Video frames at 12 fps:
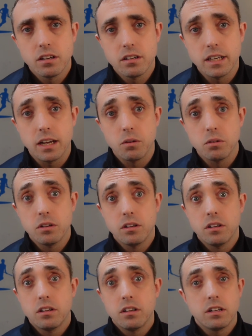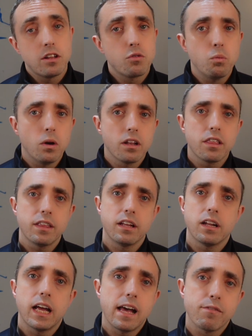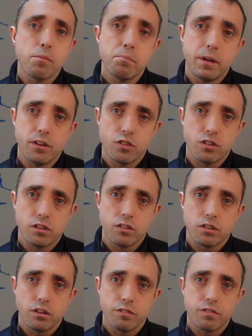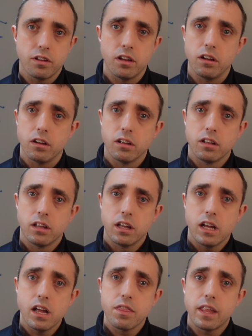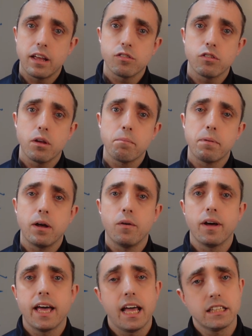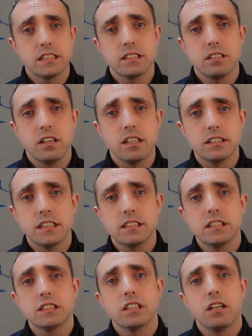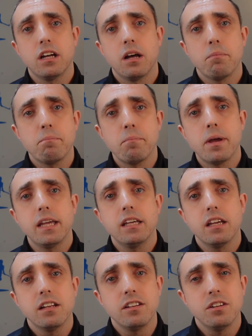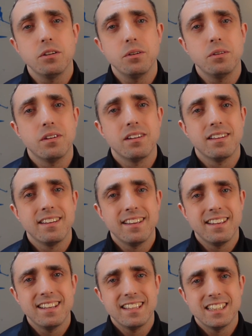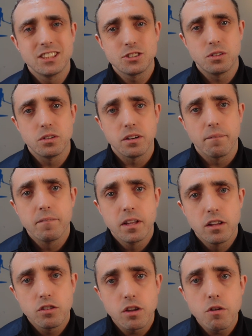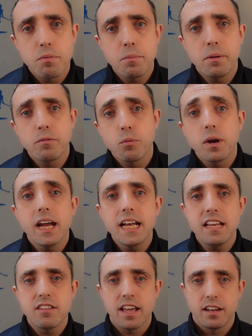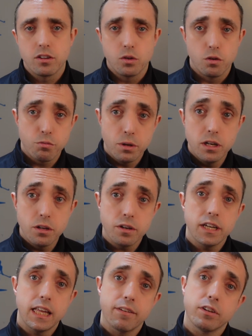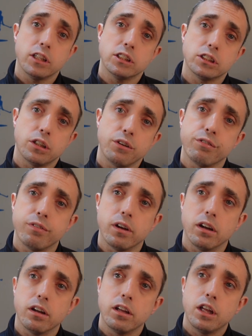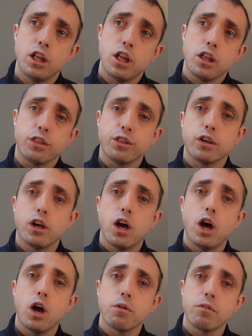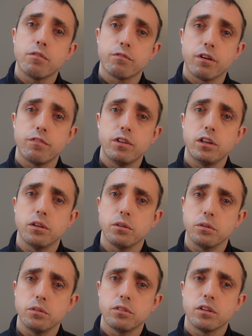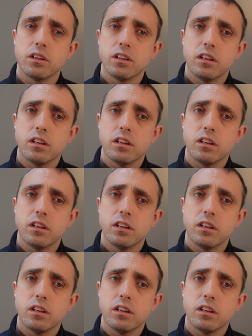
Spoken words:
Now, there's one thing I haven't mentioned so far, and that's about exercises to start making you stronger. So if we've been really technical, if we look at the evidence so far, the current reviews